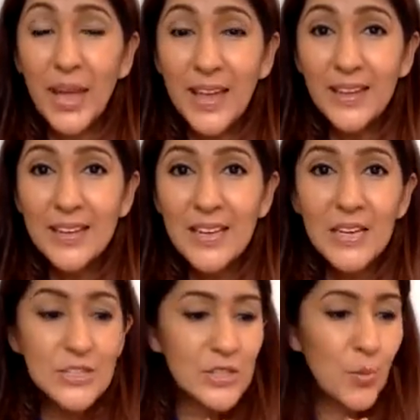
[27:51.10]
Okay,
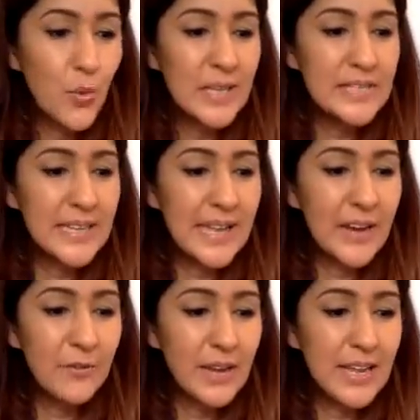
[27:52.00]
so once
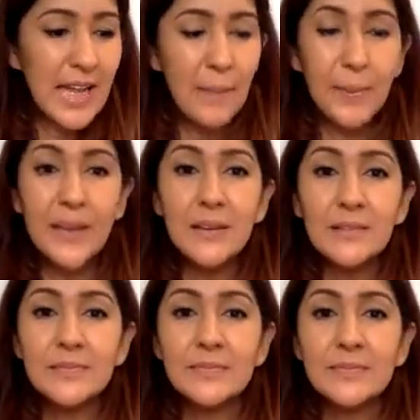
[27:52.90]
again,
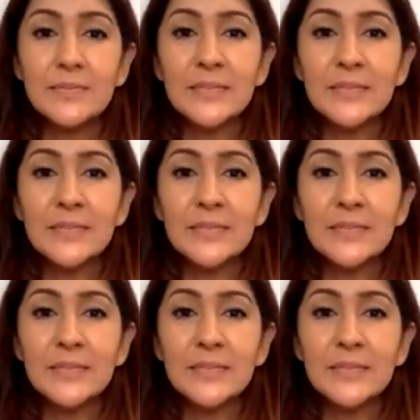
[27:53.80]
recapping,